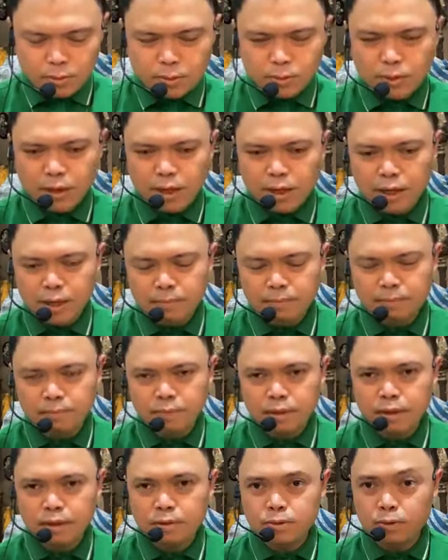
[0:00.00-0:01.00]

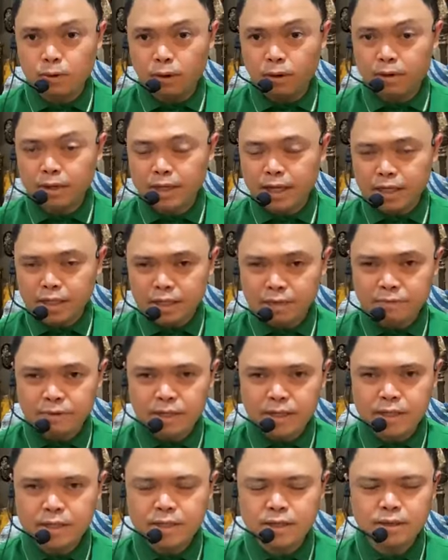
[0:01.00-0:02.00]
all the
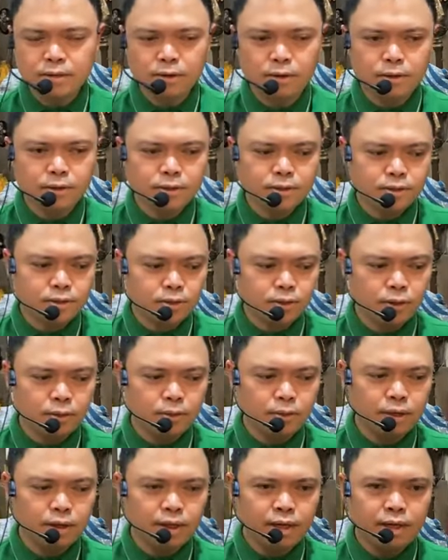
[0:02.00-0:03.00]
activities and
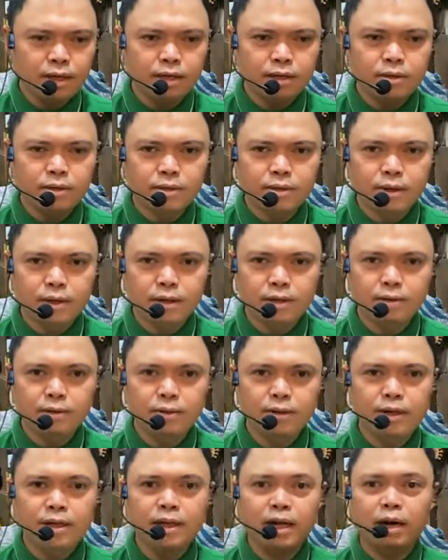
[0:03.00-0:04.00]
also
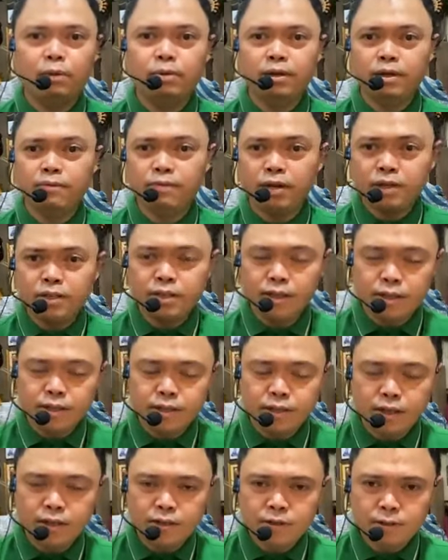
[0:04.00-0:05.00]
in our
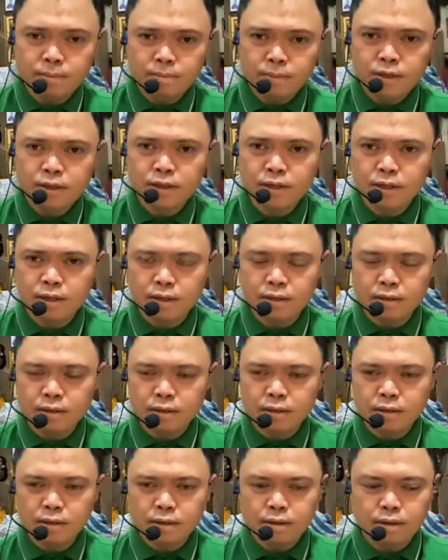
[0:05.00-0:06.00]
evangelization mission.
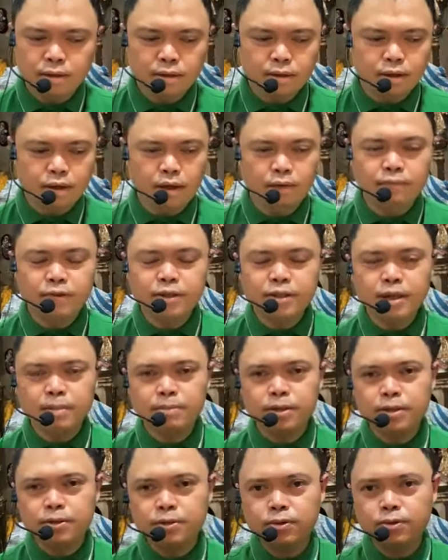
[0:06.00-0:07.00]
Every
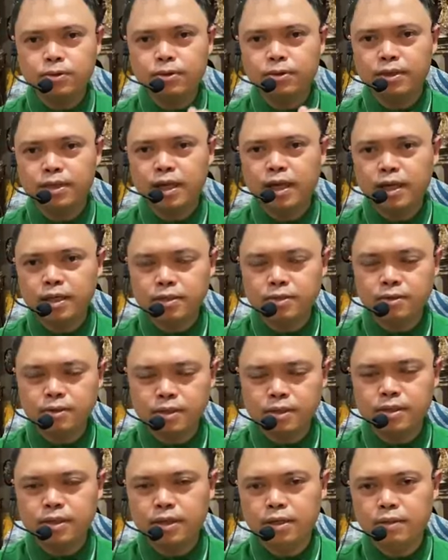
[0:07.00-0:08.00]
time that you donate
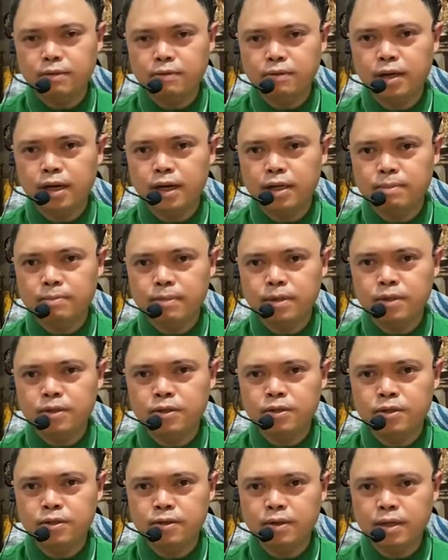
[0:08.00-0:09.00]
to the City of God
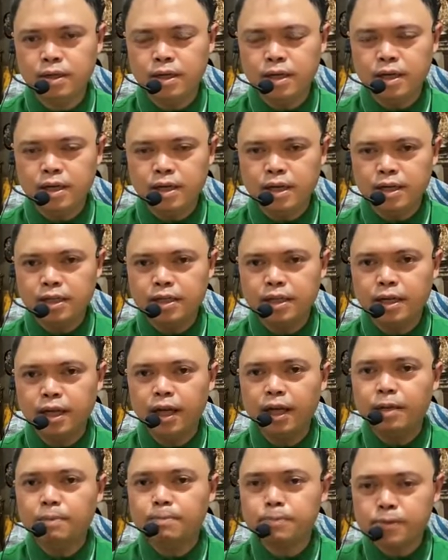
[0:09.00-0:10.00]
ministry, it
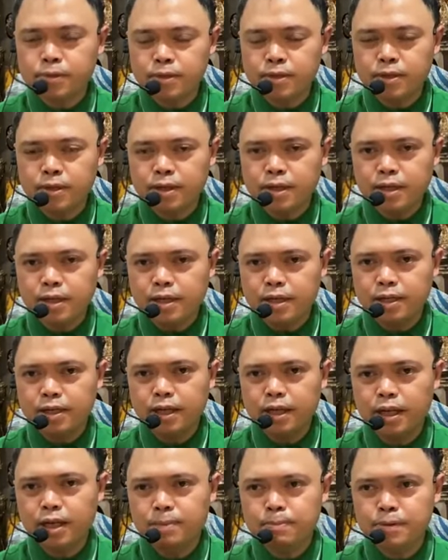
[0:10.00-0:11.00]
helps.
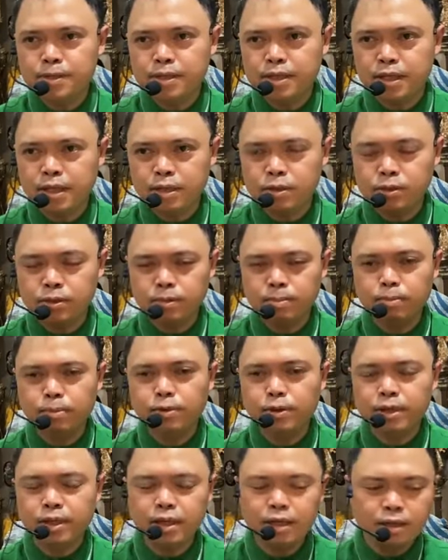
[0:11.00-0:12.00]
It helps in
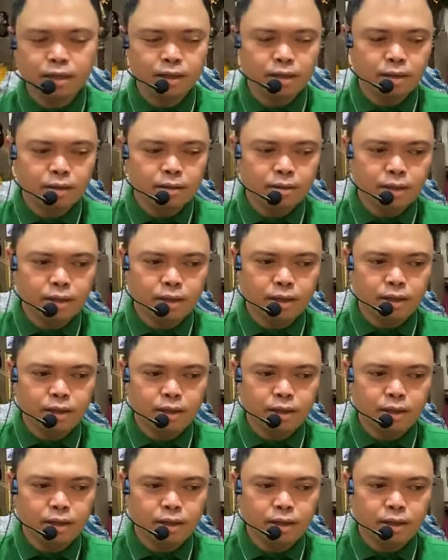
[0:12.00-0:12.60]
supporting